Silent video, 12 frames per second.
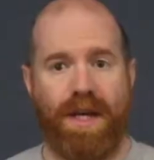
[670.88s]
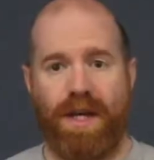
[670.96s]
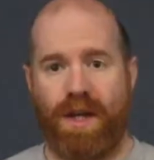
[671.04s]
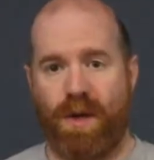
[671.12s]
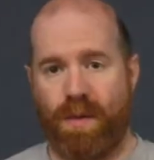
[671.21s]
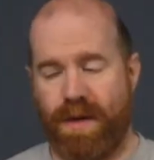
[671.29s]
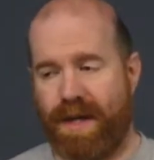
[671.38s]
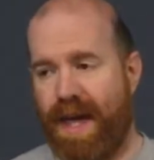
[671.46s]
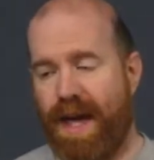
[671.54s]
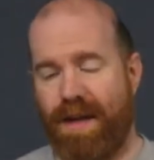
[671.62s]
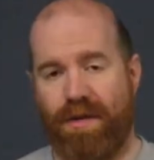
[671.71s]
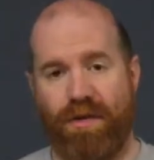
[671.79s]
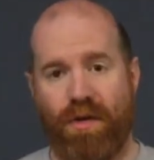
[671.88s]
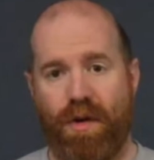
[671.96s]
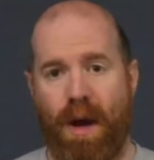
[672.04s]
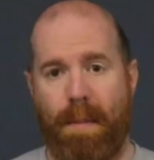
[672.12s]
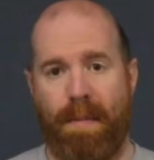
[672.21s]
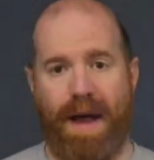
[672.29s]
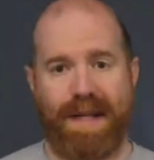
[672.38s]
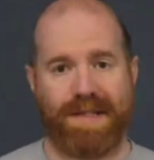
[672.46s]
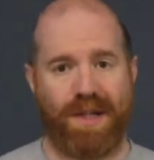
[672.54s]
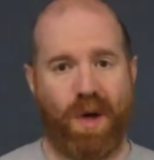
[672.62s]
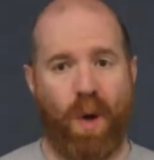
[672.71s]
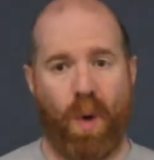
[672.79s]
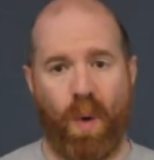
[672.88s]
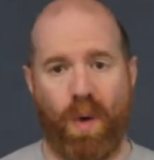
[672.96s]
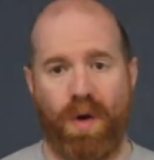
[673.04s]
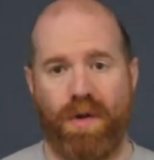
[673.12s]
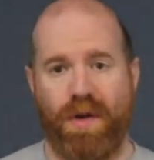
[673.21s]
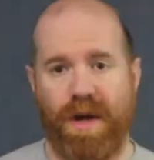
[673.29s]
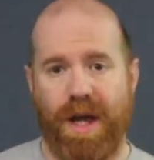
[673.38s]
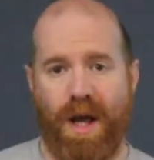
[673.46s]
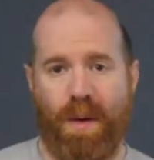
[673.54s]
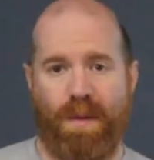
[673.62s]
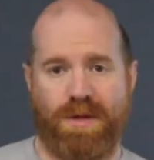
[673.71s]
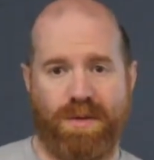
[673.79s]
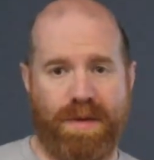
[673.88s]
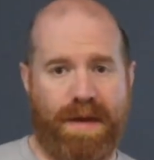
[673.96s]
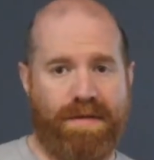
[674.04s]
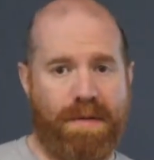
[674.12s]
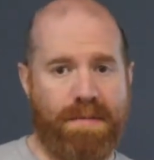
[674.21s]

You know, you can do a press and hold, which will give you